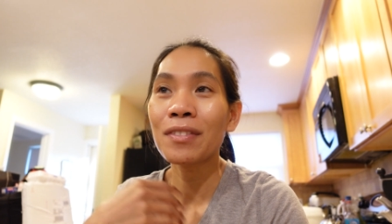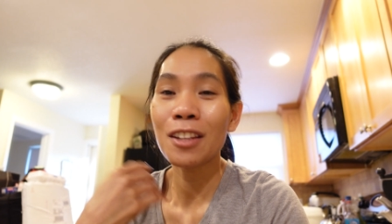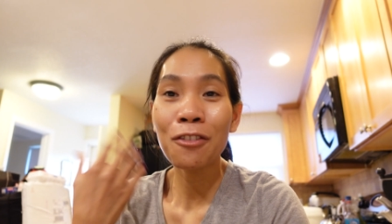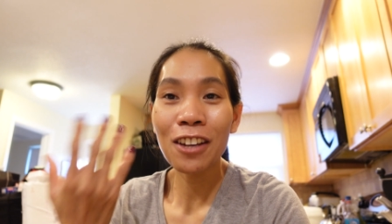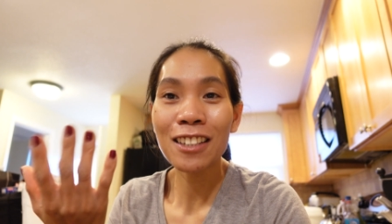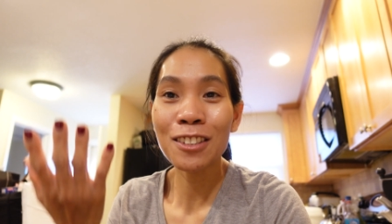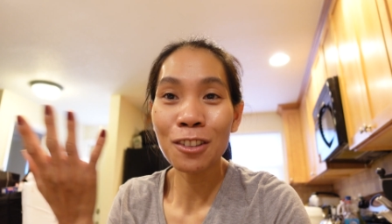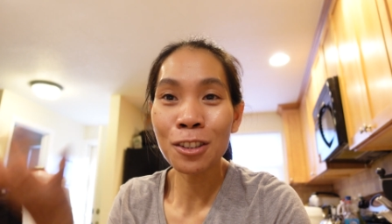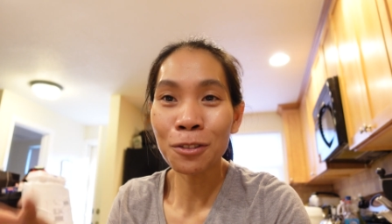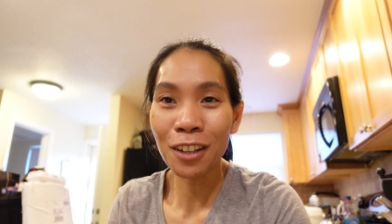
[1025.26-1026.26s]
they fix
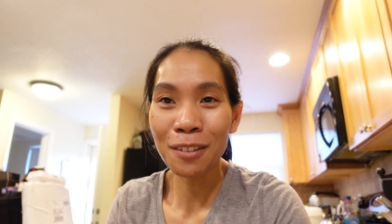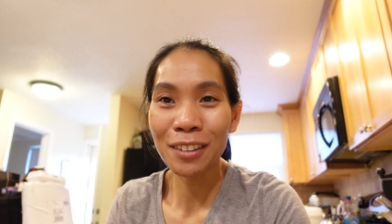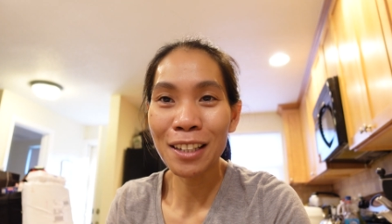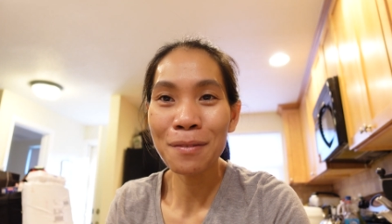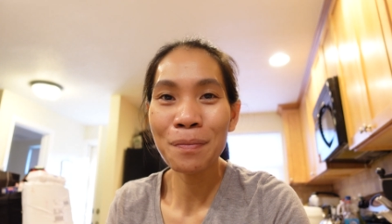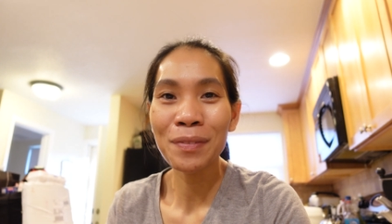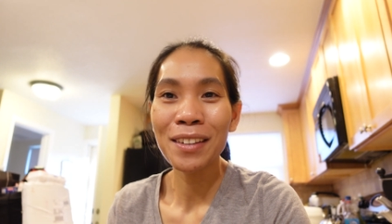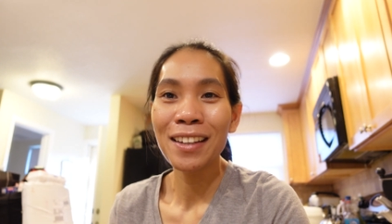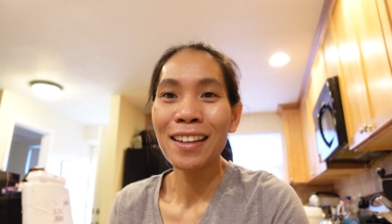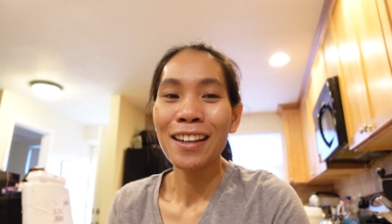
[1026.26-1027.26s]
those problem,
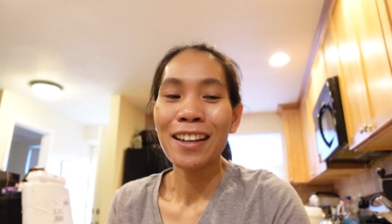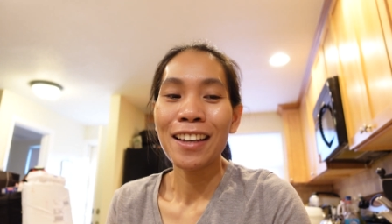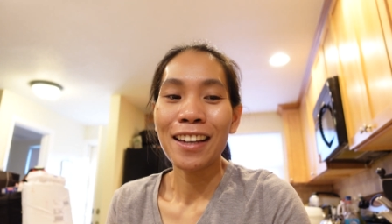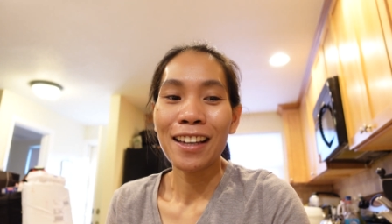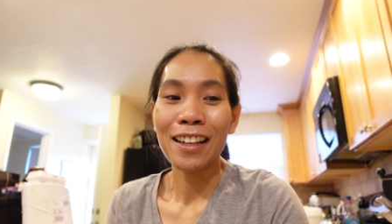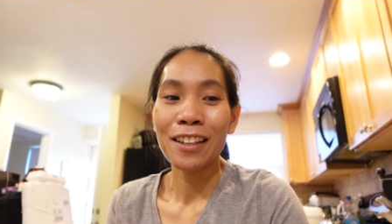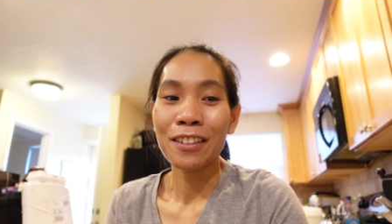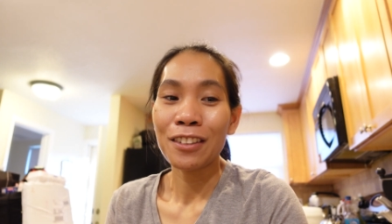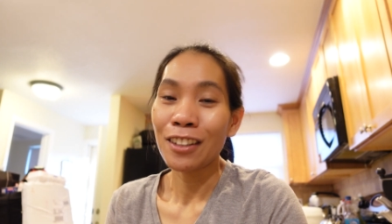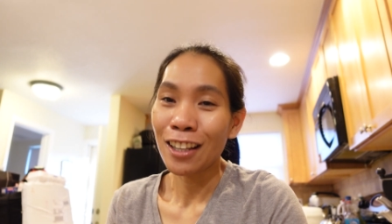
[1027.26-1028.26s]
and